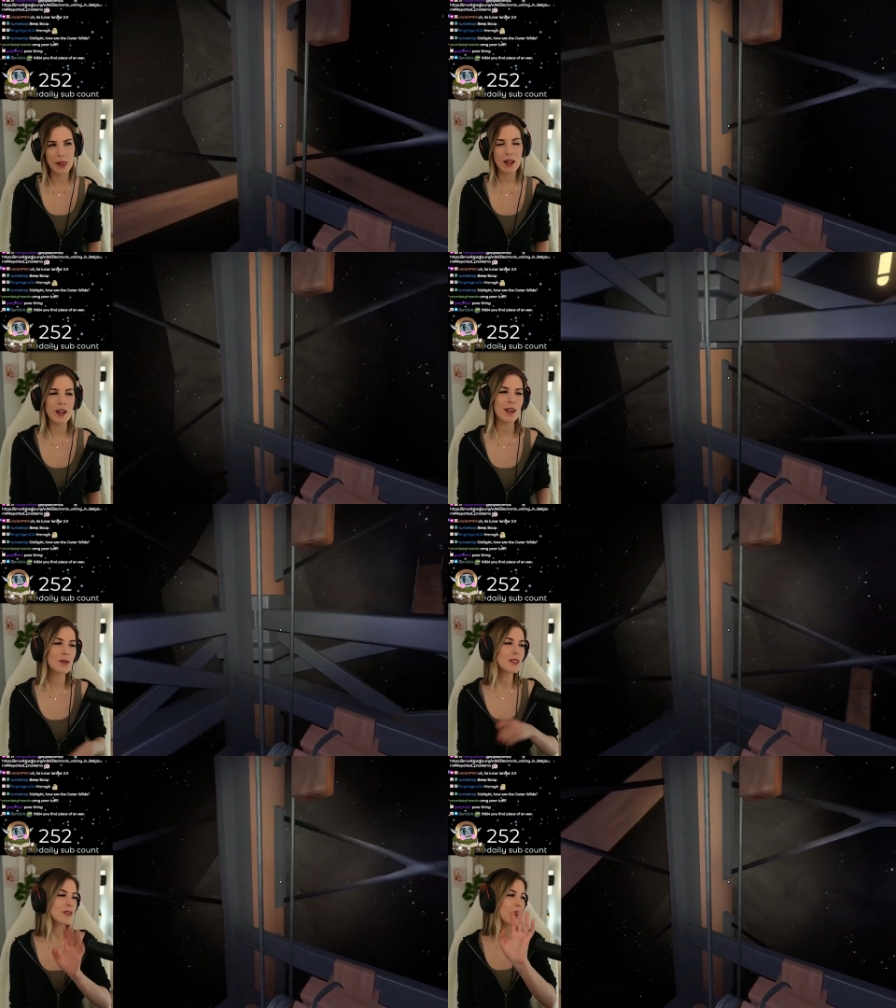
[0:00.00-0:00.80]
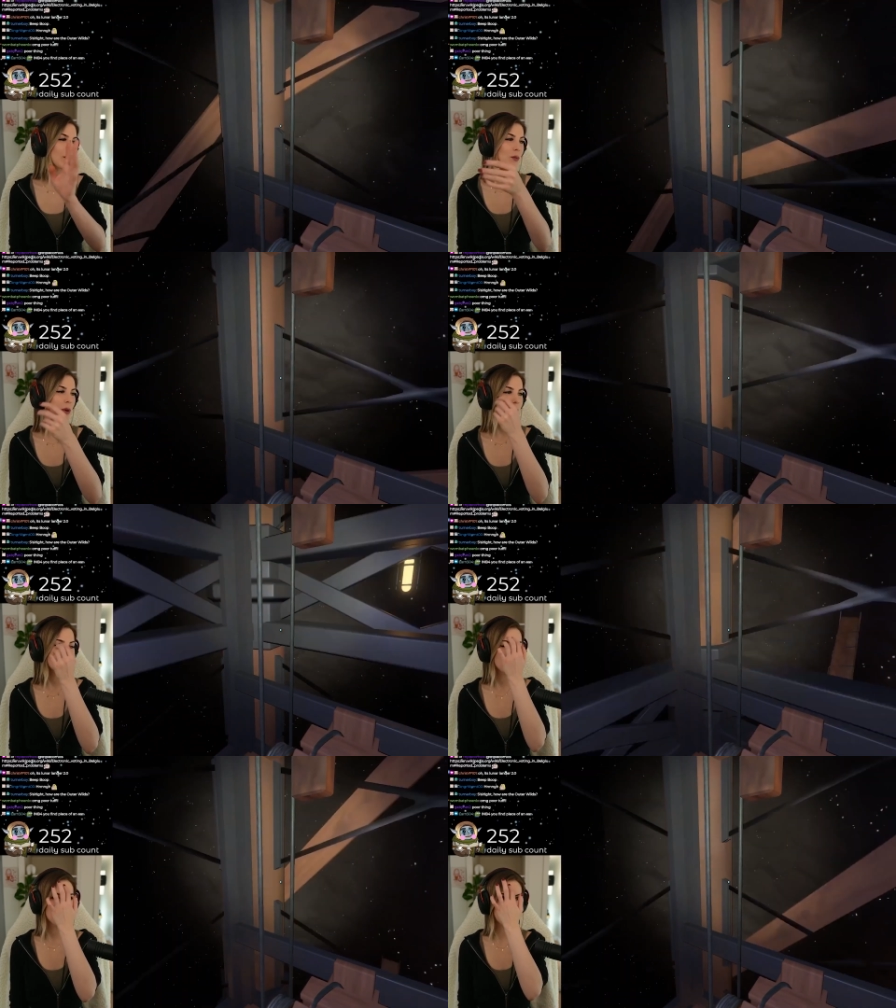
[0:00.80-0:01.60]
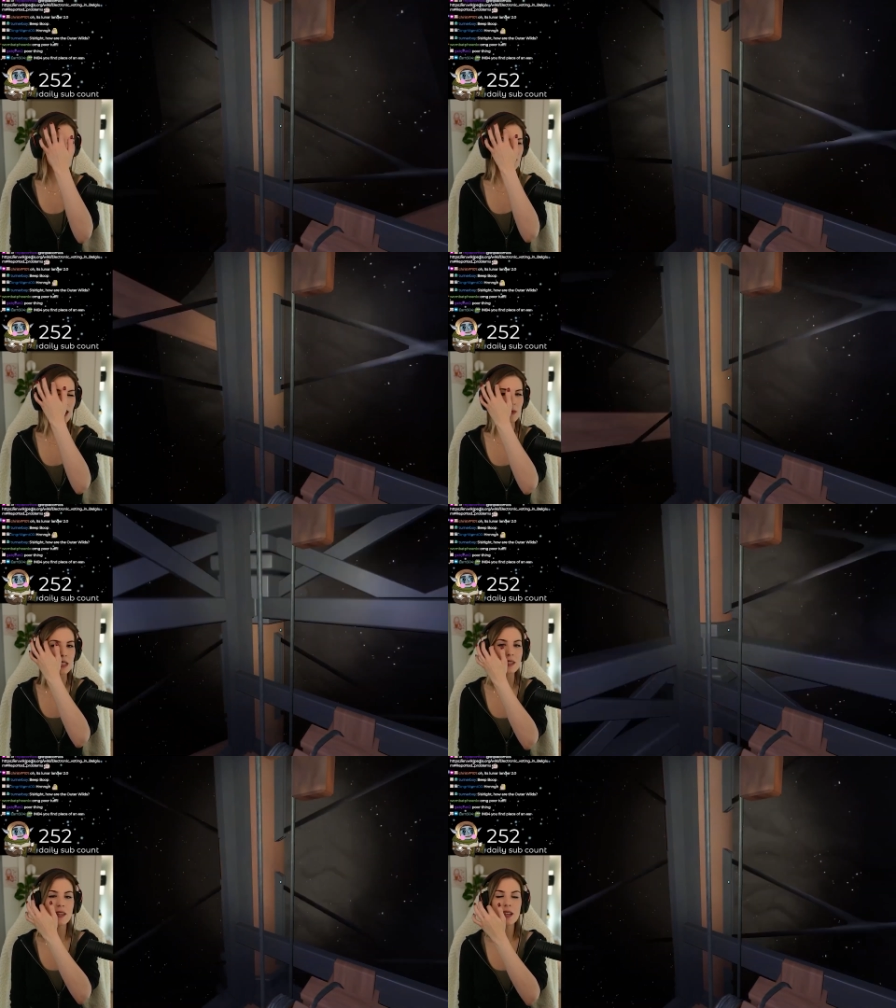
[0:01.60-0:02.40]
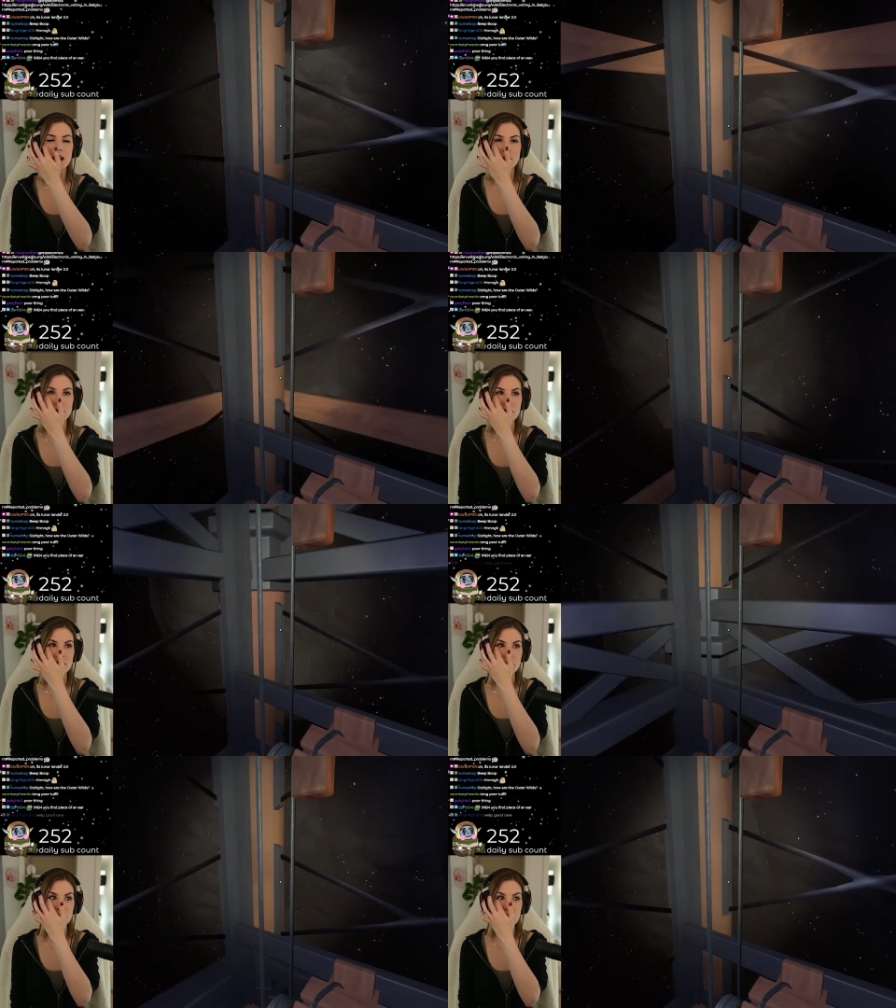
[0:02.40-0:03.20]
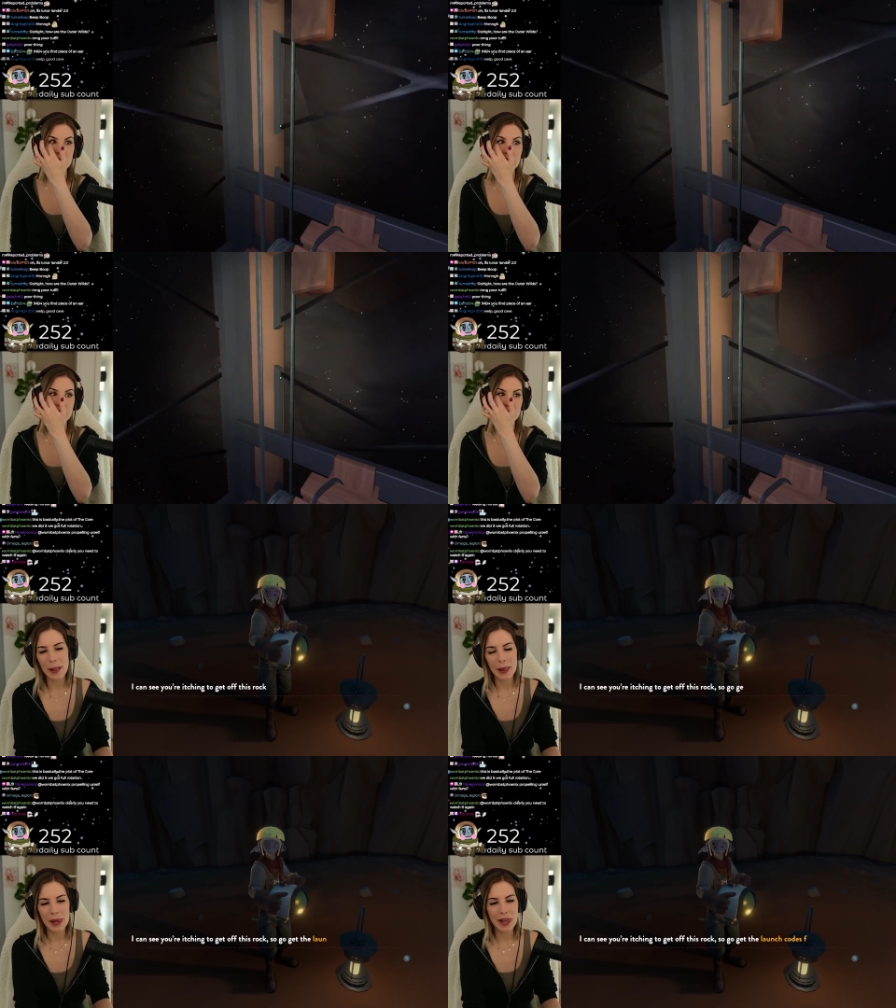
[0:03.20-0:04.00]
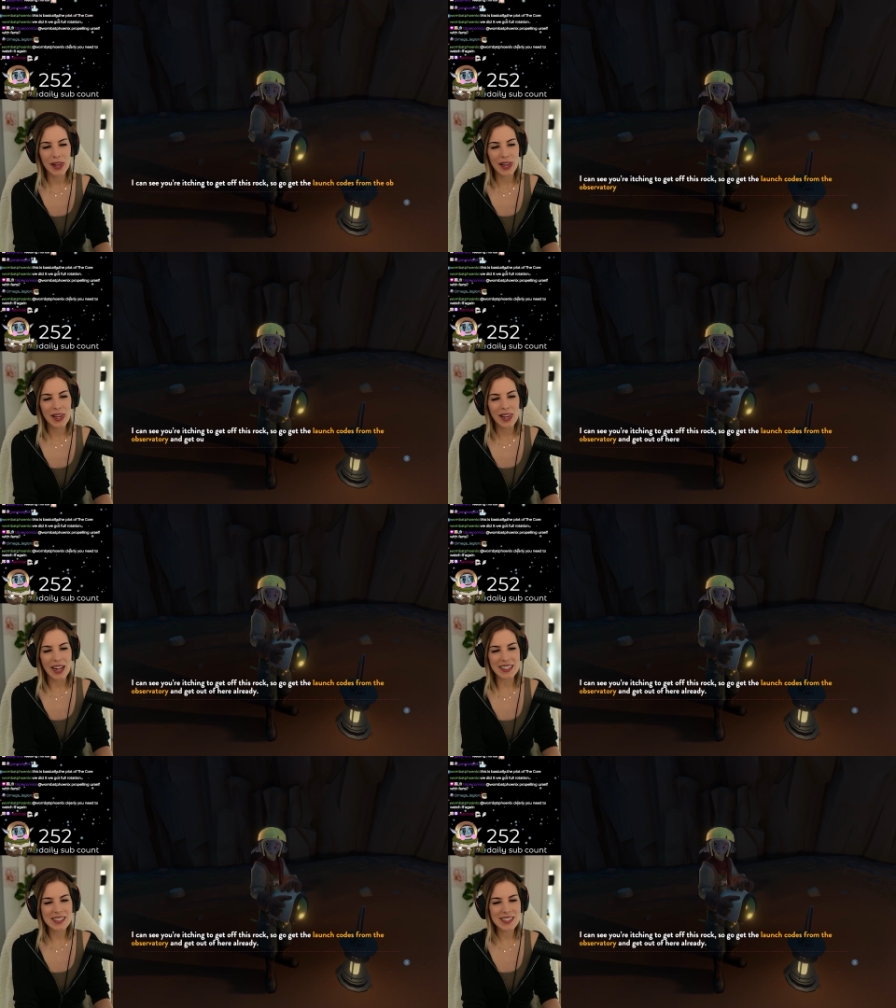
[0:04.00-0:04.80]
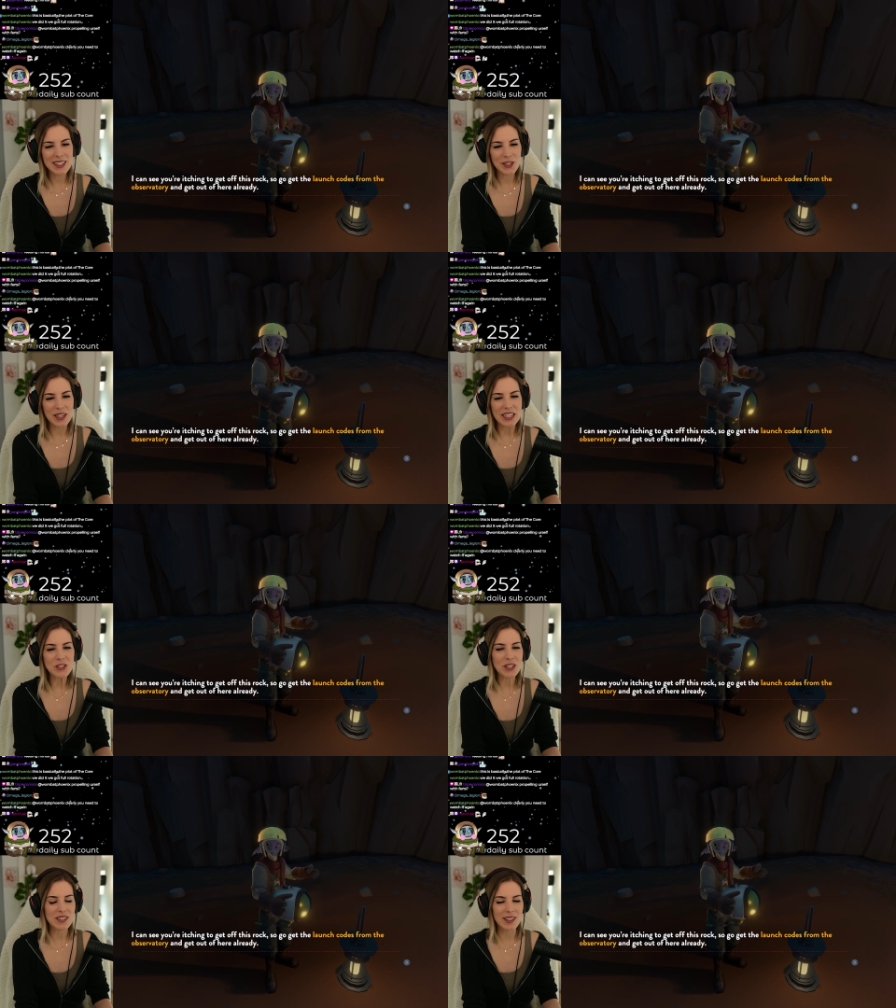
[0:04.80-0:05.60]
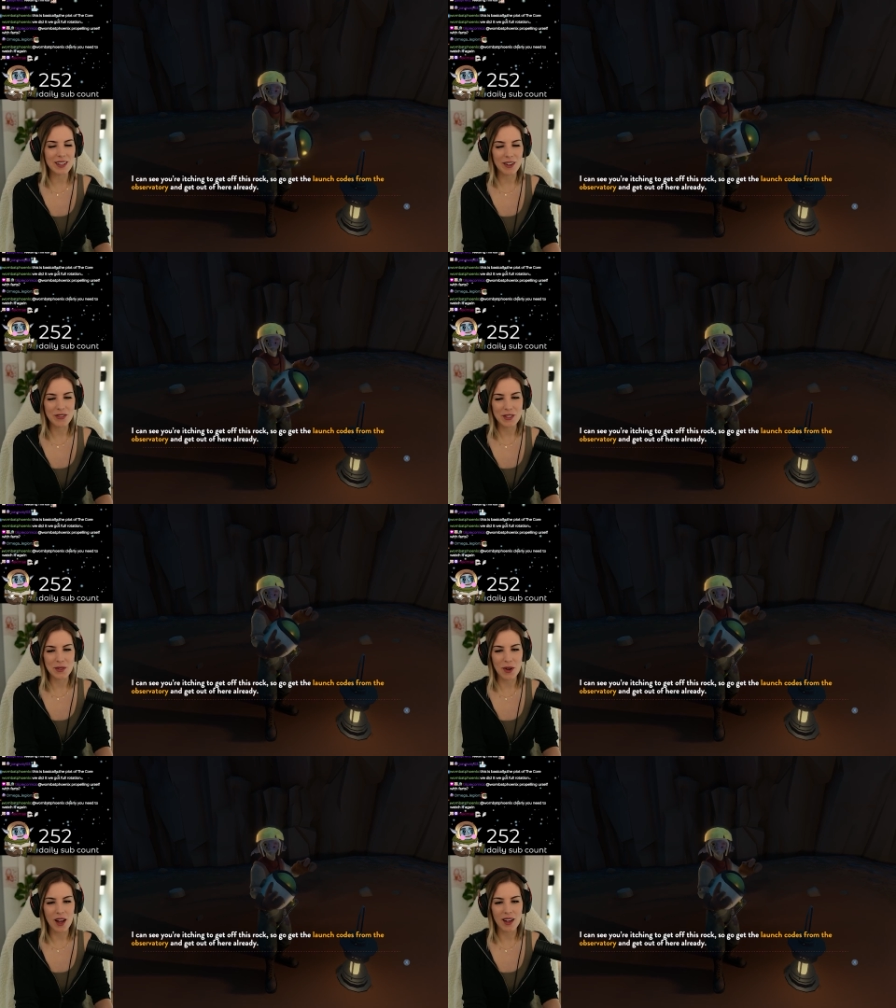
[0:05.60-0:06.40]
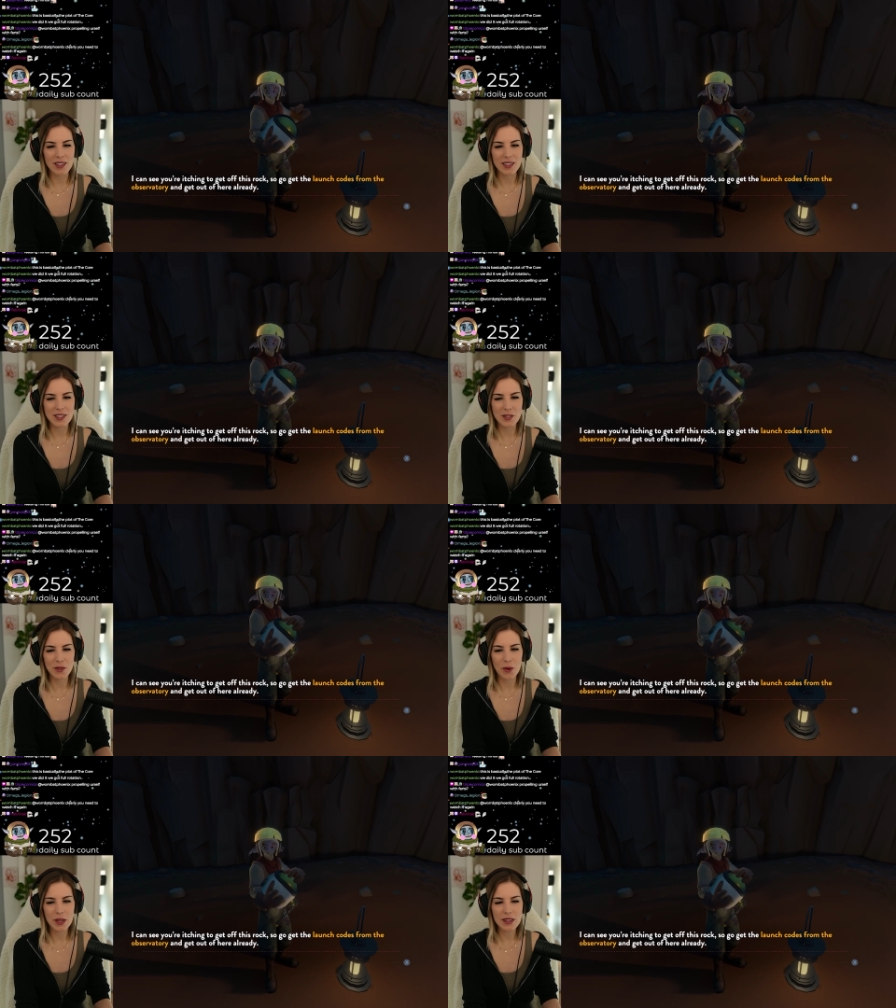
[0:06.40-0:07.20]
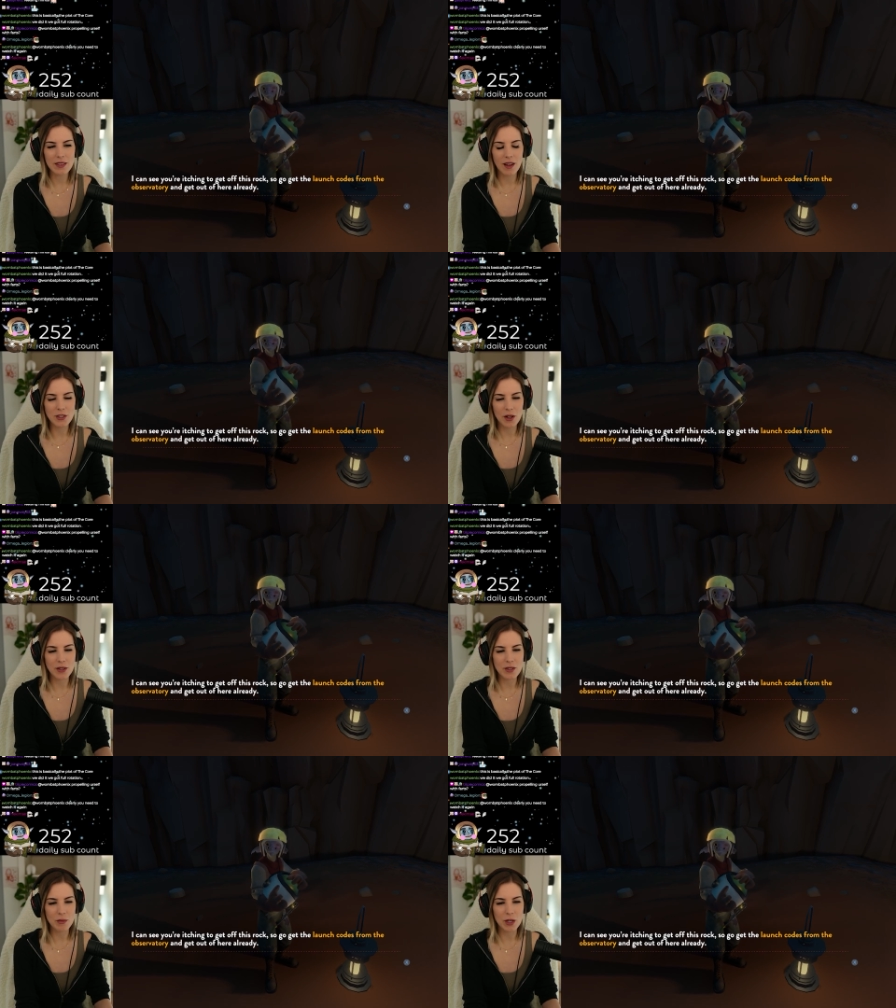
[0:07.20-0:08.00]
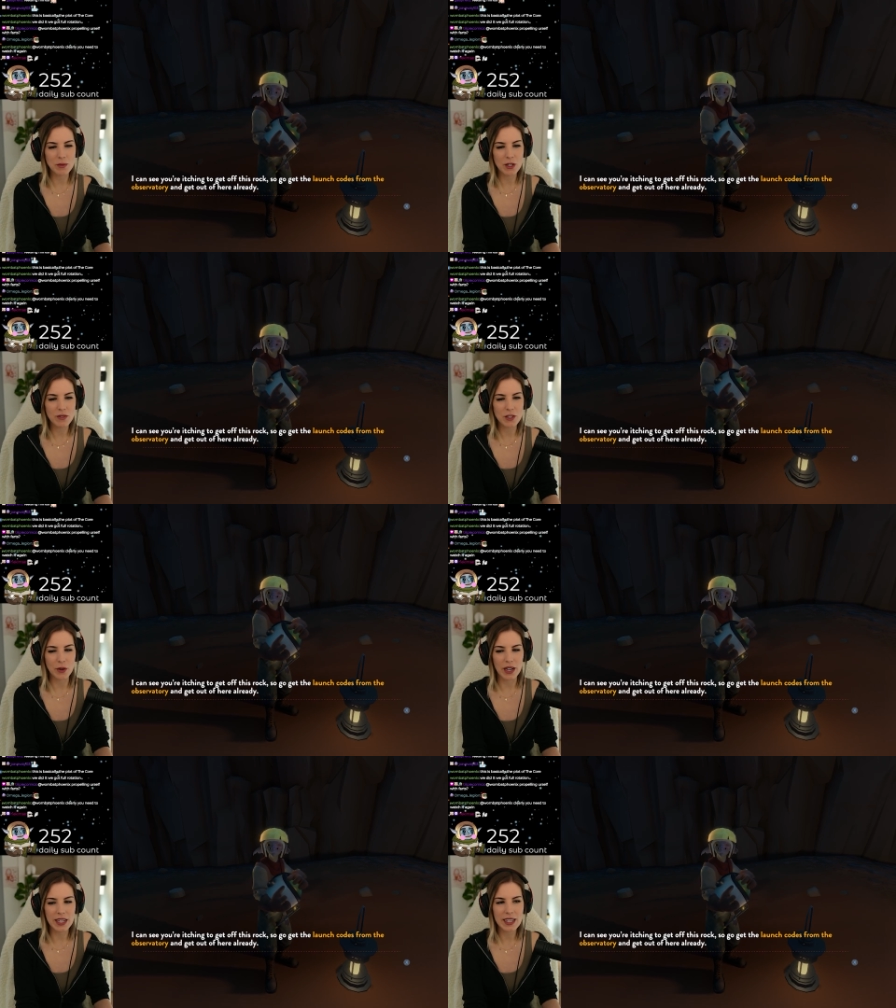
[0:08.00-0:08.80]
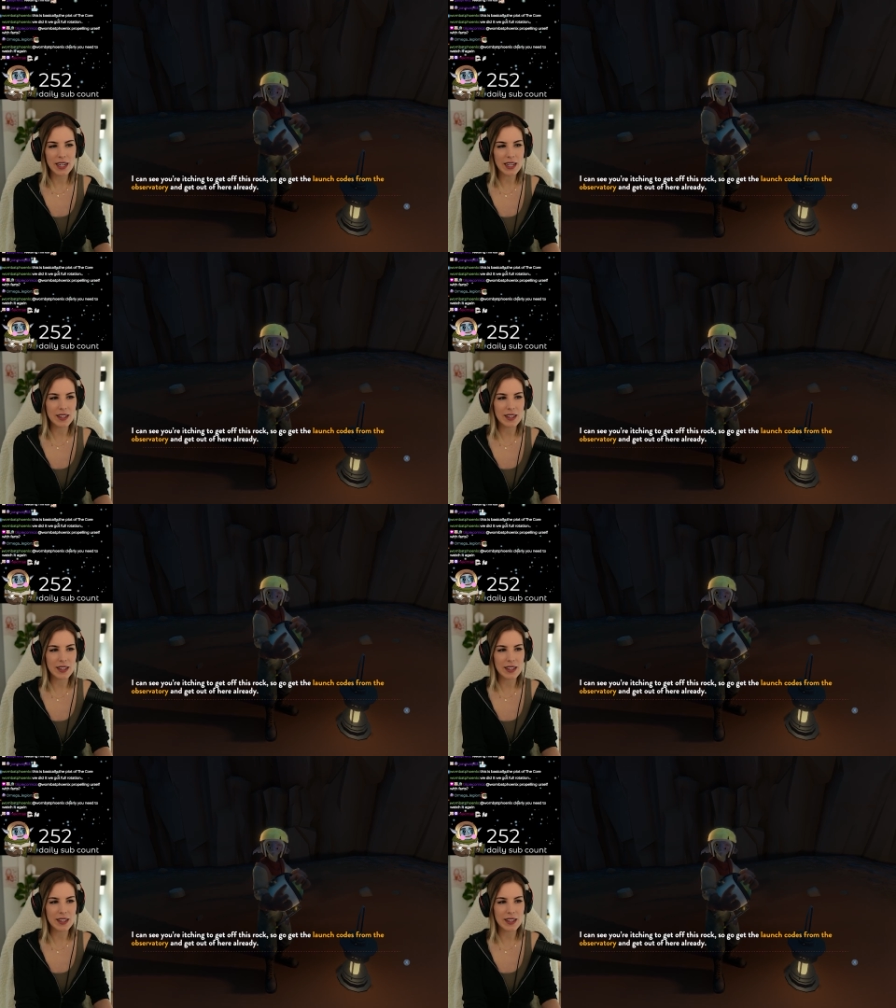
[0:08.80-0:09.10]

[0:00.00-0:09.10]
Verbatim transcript: Alright, well, it's fine. We practiced for like five minutes. I think I know what to do. We're good. I can see you're itching to get off this rock, so go get the launch codes from the observatory and get out of